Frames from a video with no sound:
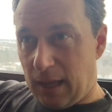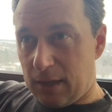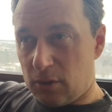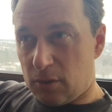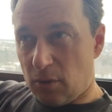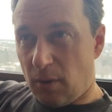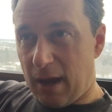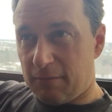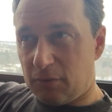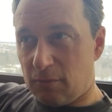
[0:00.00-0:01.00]
and you don't
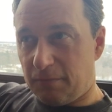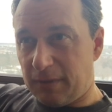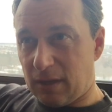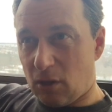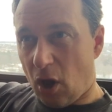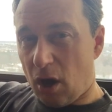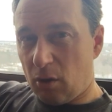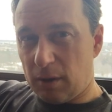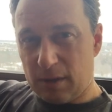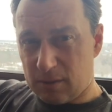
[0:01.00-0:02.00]
have to feel
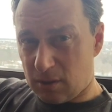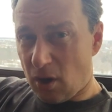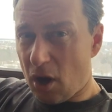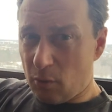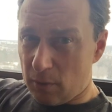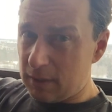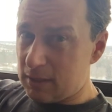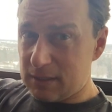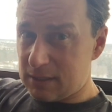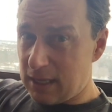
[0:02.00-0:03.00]
awkward. There's
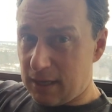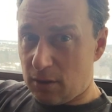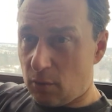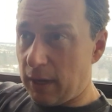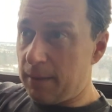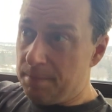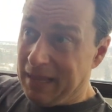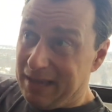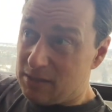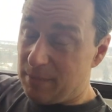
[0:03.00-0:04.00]
awkwardness is taken away.
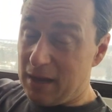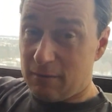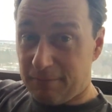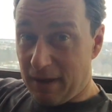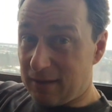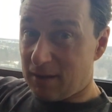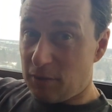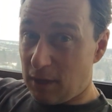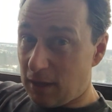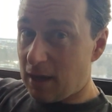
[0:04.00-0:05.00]
As a matter of fact, I
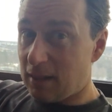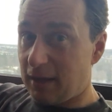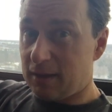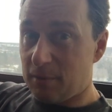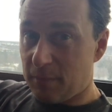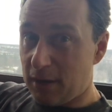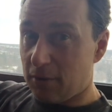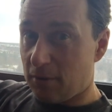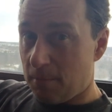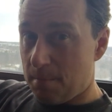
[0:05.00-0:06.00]
think I like it
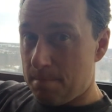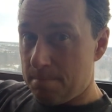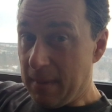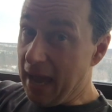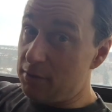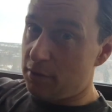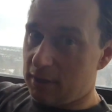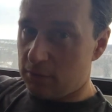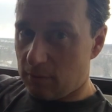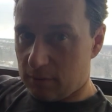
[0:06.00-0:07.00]
better. And you
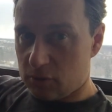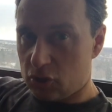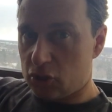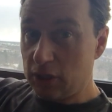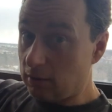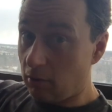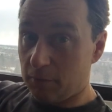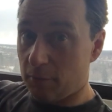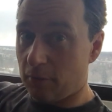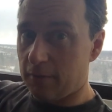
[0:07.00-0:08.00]
can do a
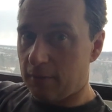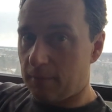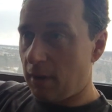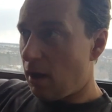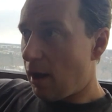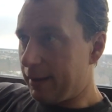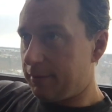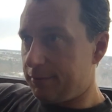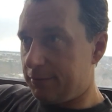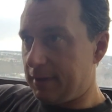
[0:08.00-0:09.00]
shitload more of them. I
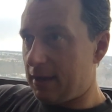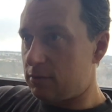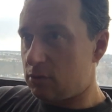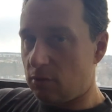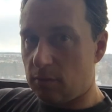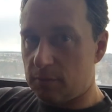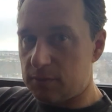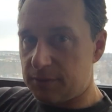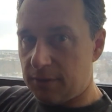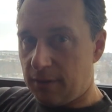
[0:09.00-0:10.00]
could do 10
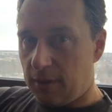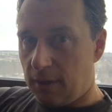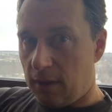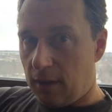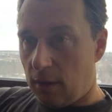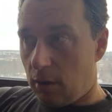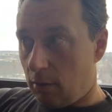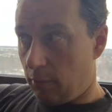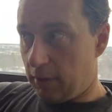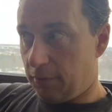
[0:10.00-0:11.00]
Zooms
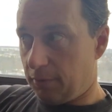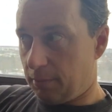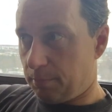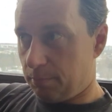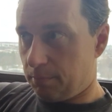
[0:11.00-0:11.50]
with